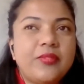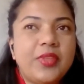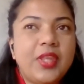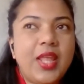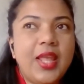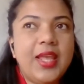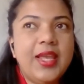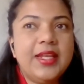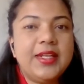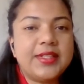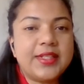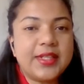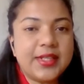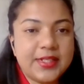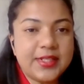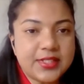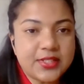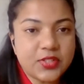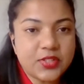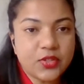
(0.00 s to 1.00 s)
it
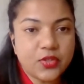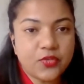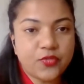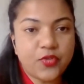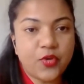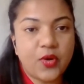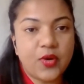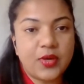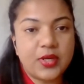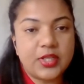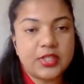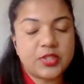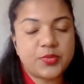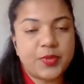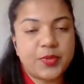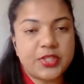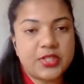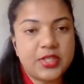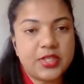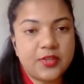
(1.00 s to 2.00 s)
does,
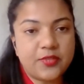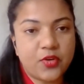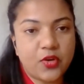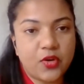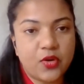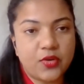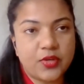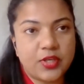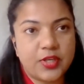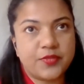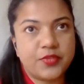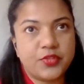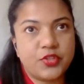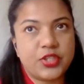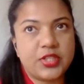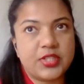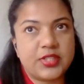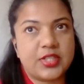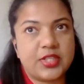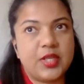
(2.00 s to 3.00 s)
especially for
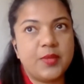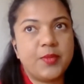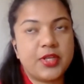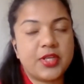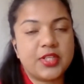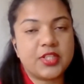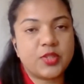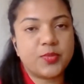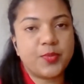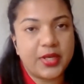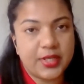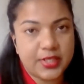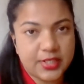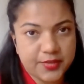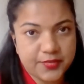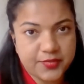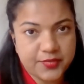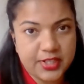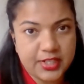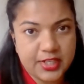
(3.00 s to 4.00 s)
refugees and immigrants, but
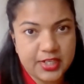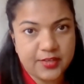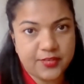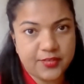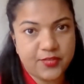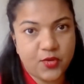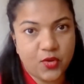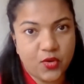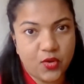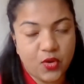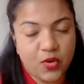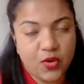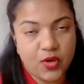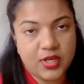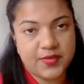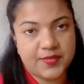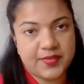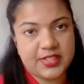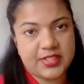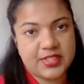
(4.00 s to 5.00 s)
definitely for
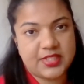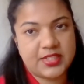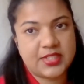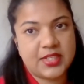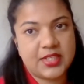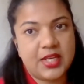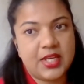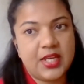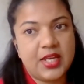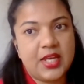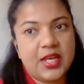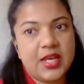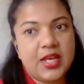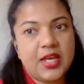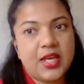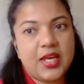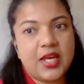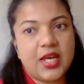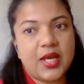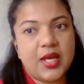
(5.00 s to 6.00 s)
all of us,
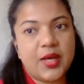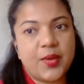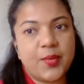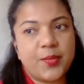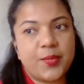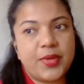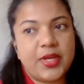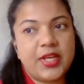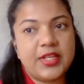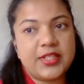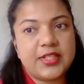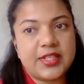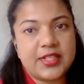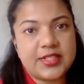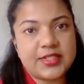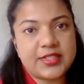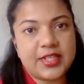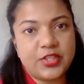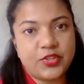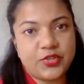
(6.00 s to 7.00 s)
it
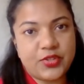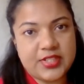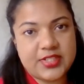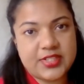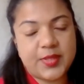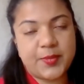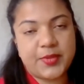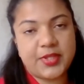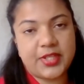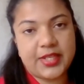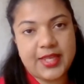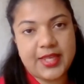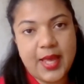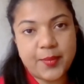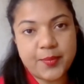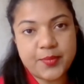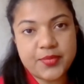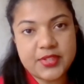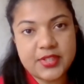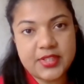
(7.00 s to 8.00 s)
does address some of the
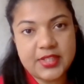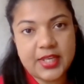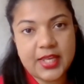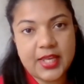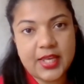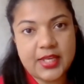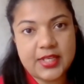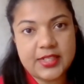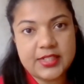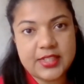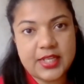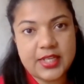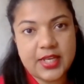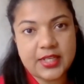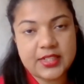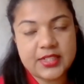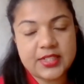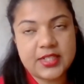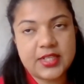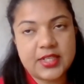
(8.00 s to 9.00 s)
gaps in the CARES
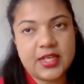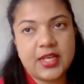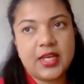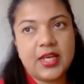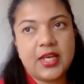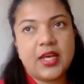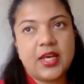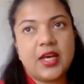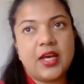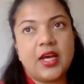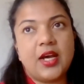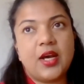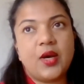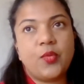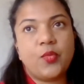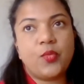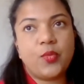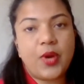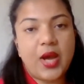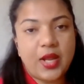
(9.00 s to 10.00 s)
Act.
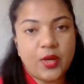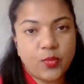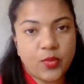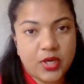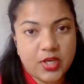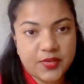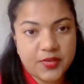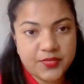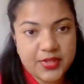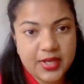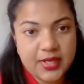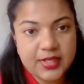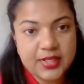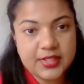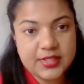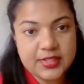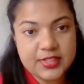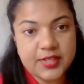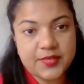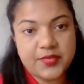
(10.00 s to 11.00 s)
And one of that
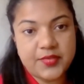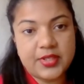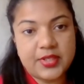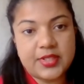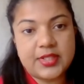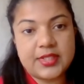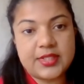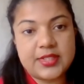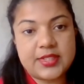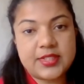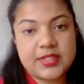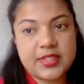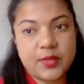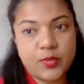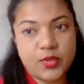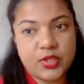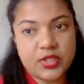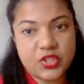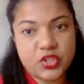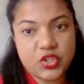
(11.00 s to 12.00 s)
is definitely the
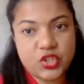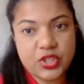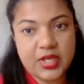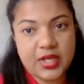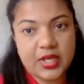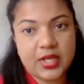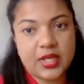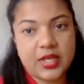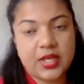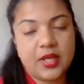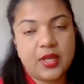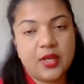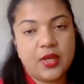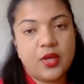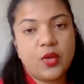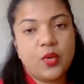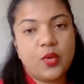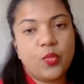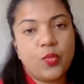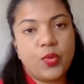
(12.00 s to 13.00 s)
stimulus check,
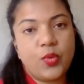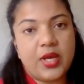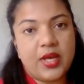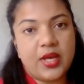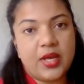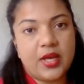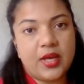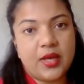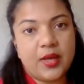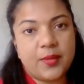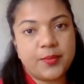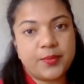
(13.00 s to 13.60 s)
where,